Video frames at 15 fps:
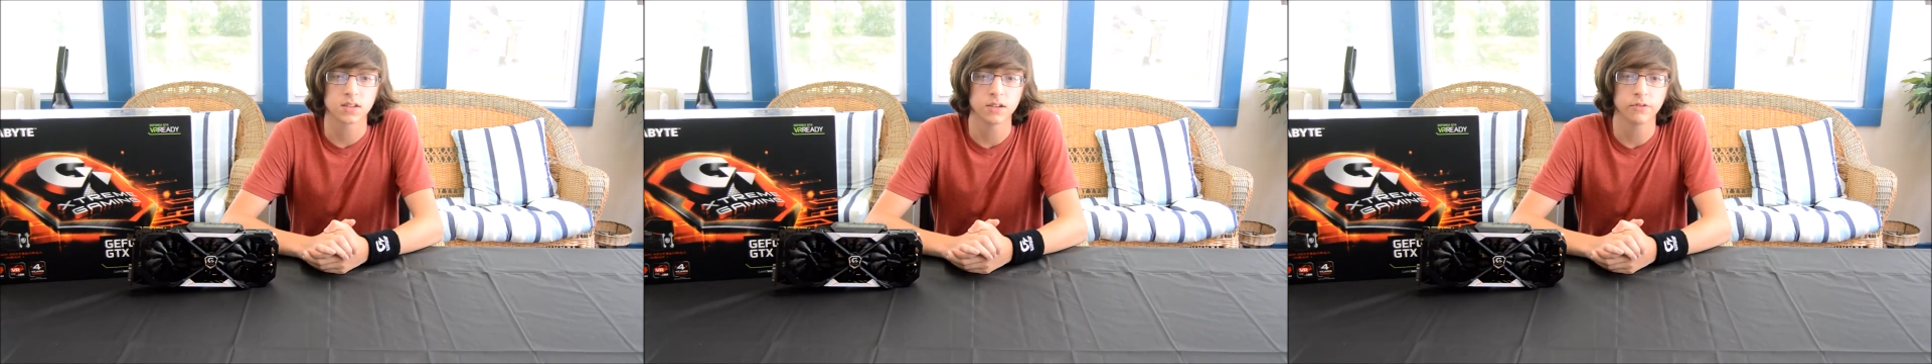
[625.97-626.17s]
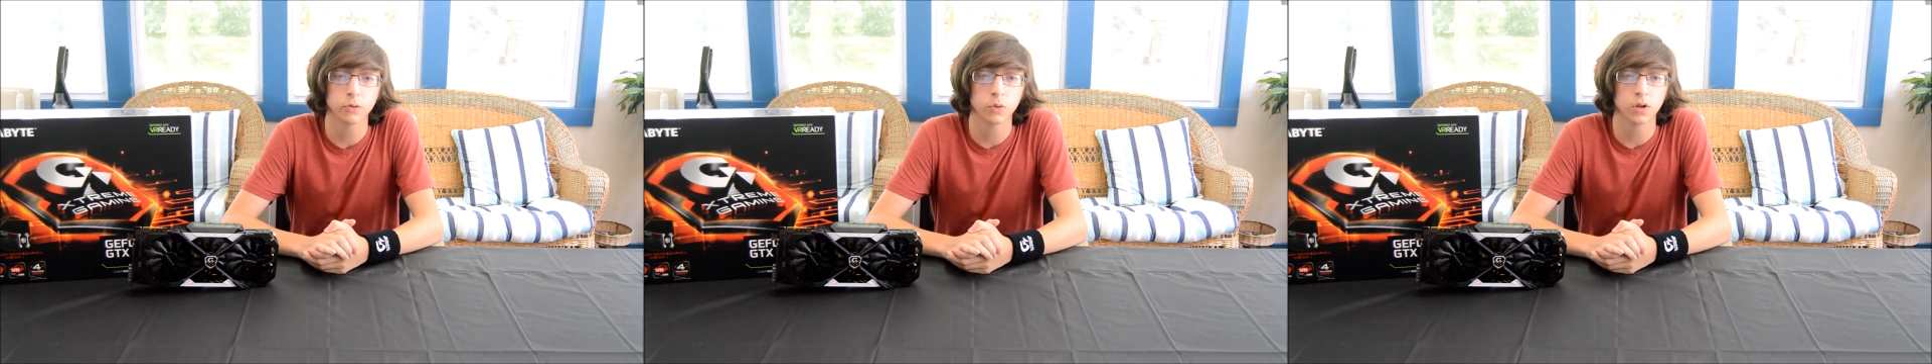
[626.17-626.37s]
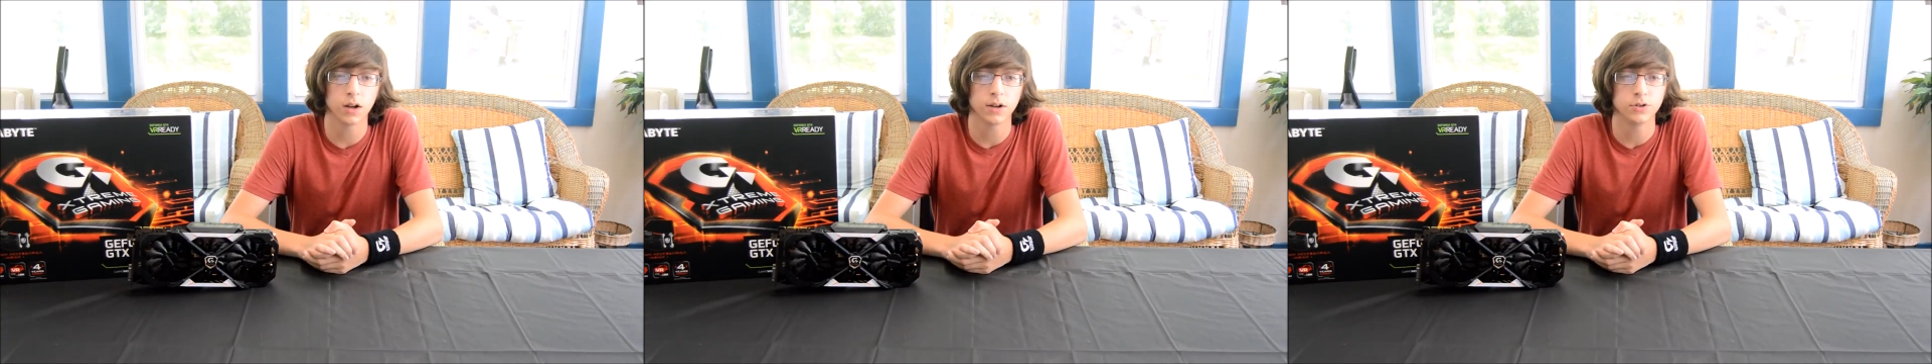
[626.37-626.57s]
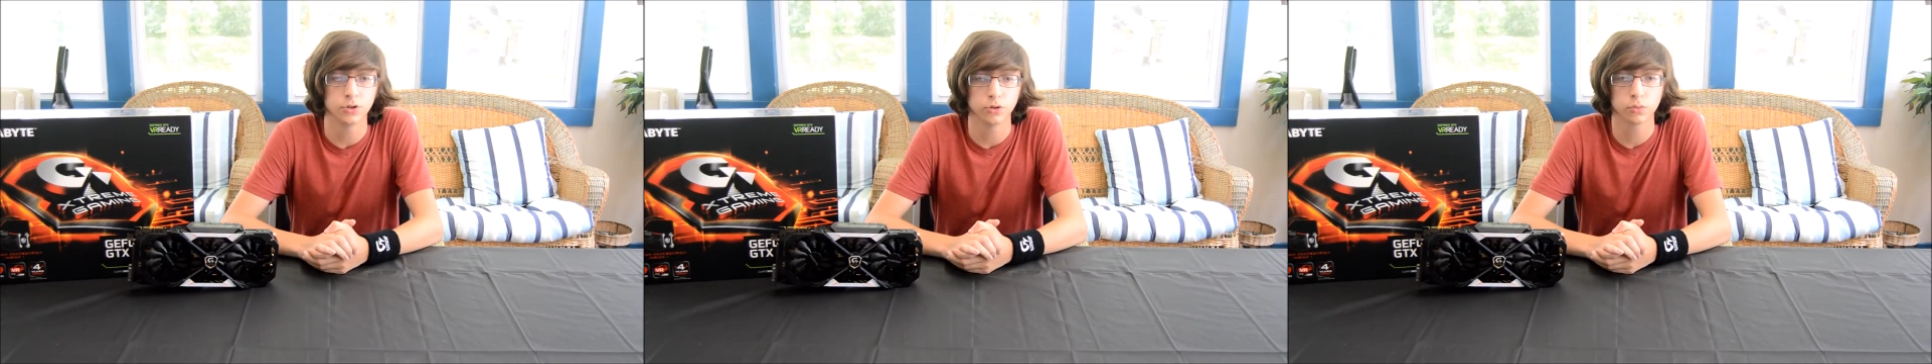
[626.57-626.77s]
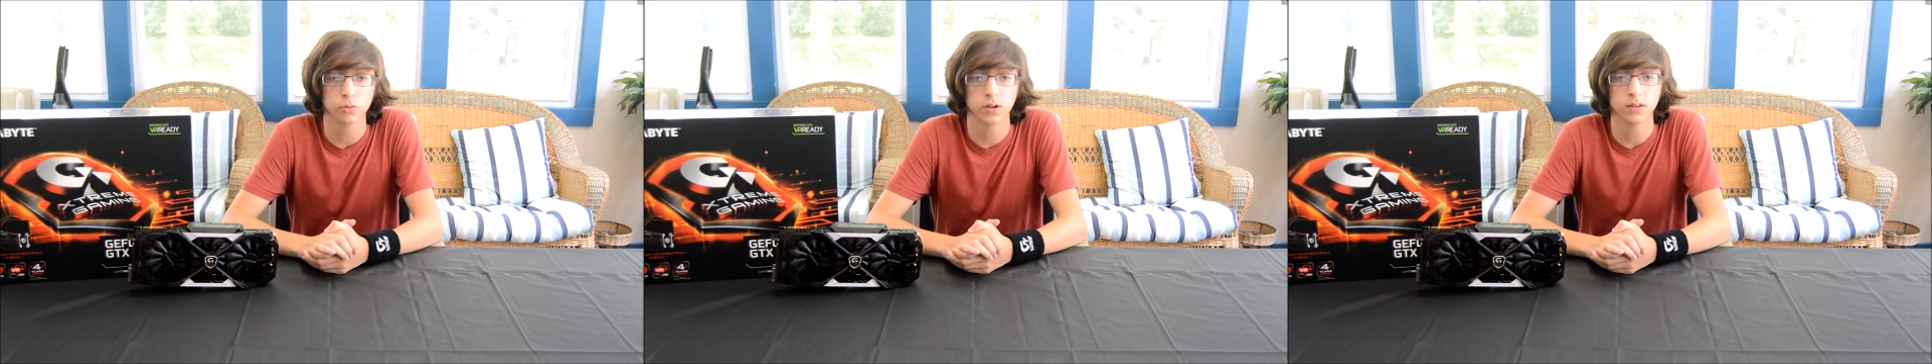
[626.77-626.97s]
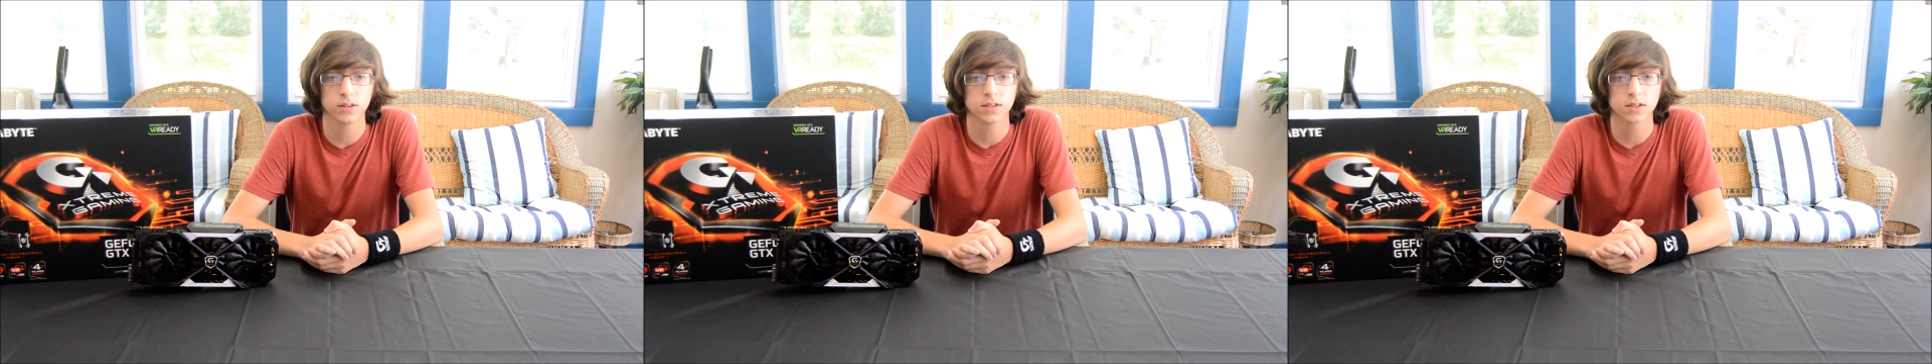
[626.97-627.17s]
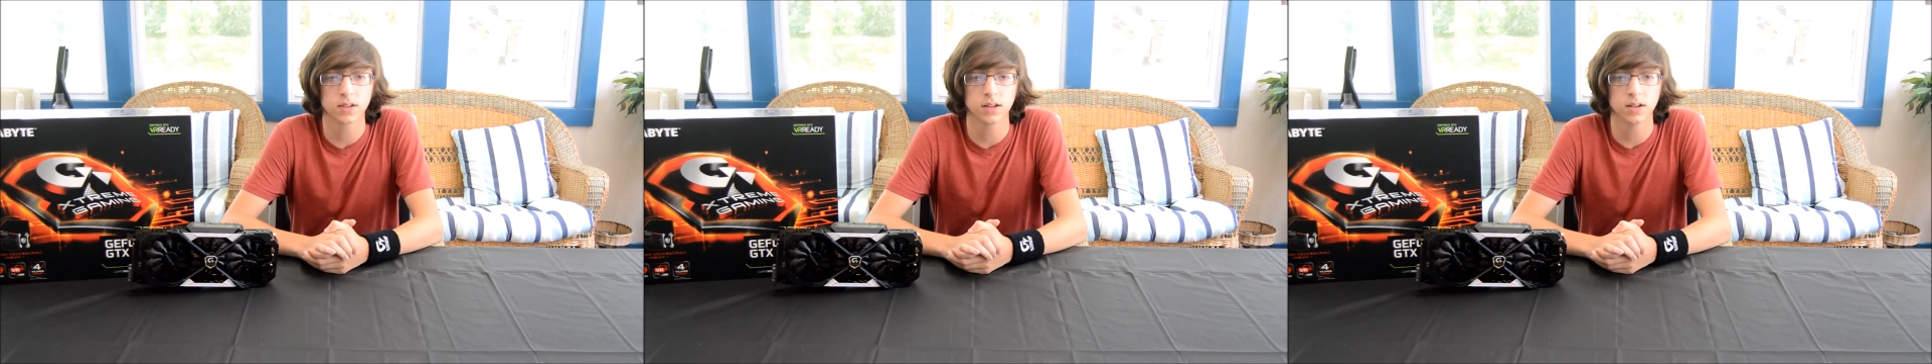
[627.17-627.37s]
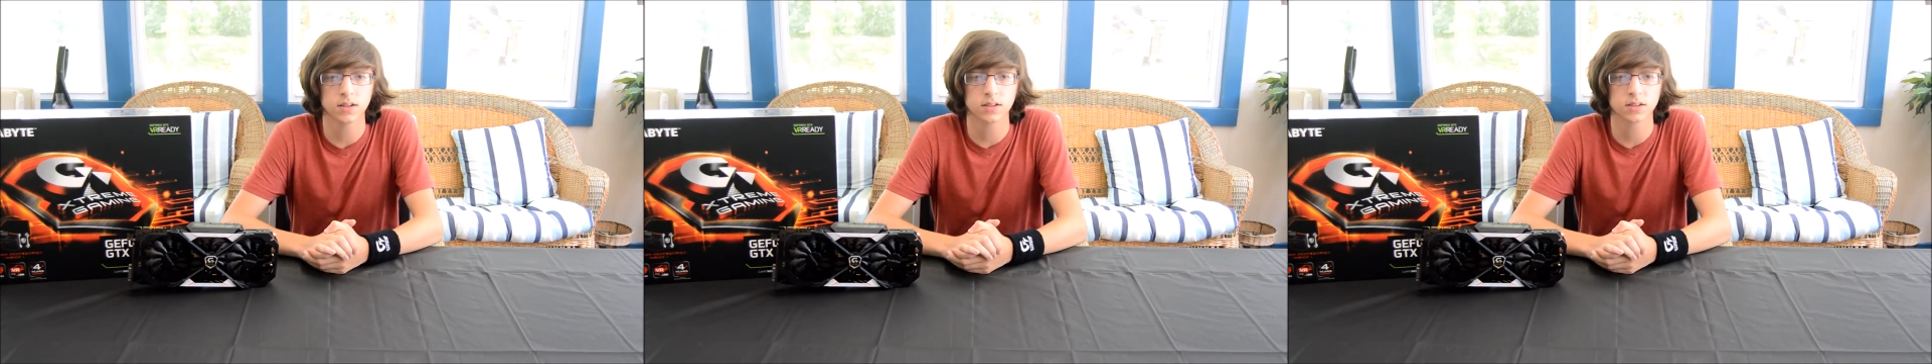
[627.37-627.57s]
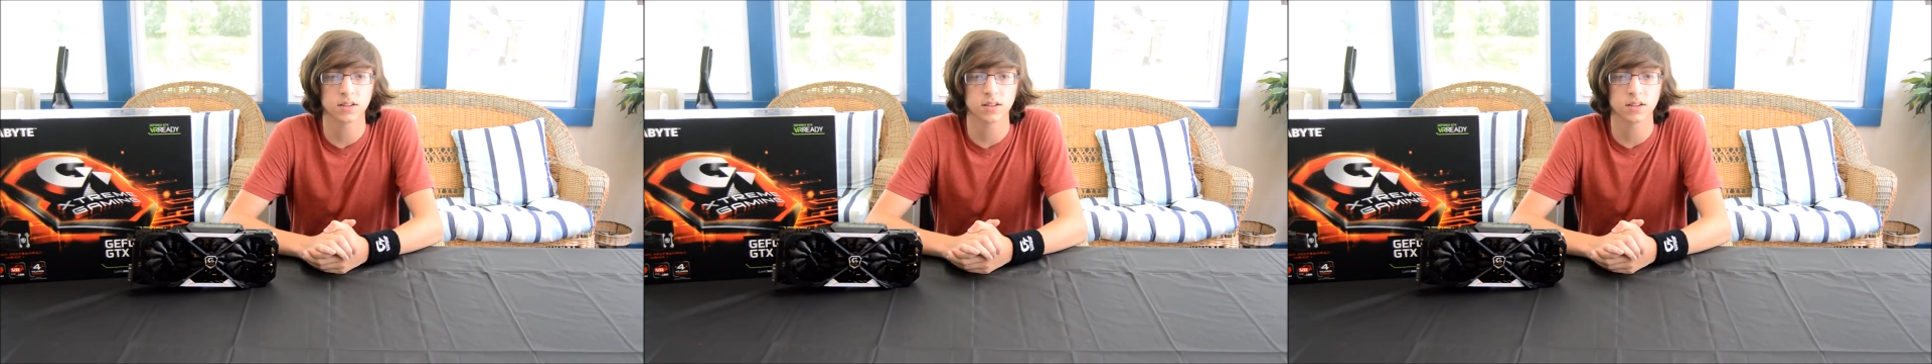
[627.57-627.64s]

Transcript: even when I do run these settings,